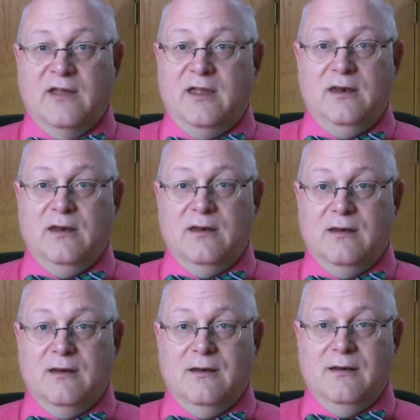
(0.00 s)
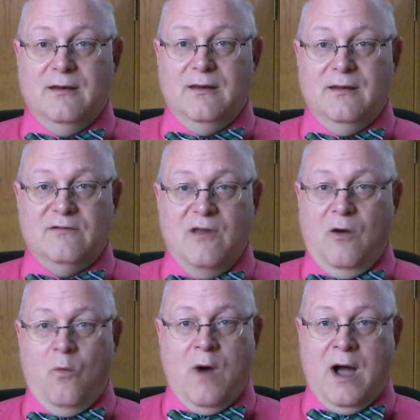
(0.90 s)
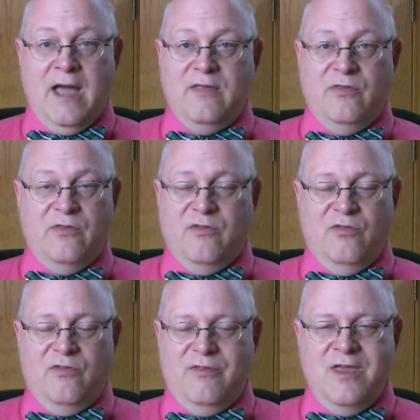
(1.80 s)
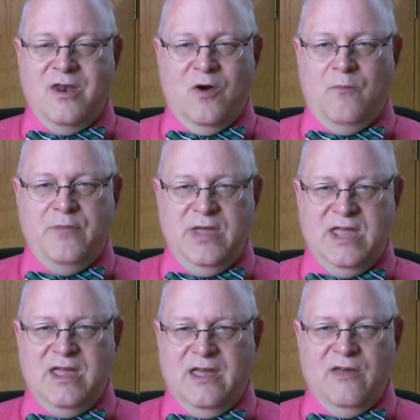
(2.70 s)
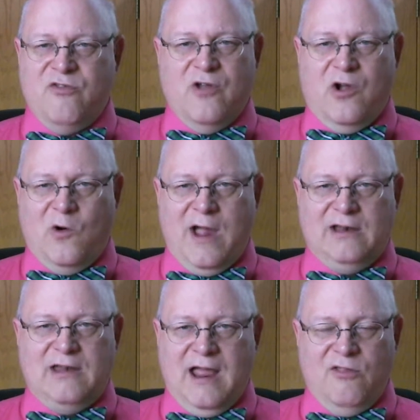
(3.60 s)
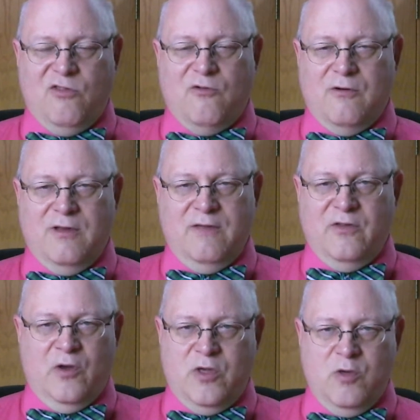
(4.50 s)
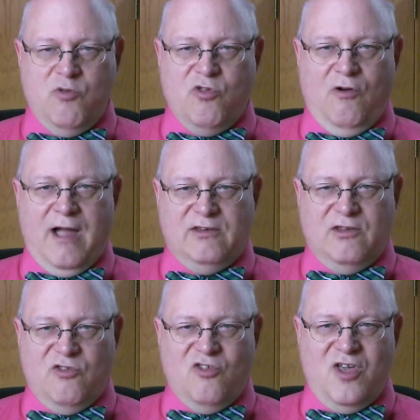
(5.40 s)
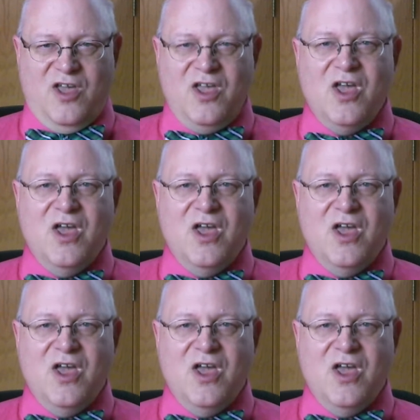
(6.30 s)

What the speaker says: it. Tell why B is the correct answer, even though you selected C.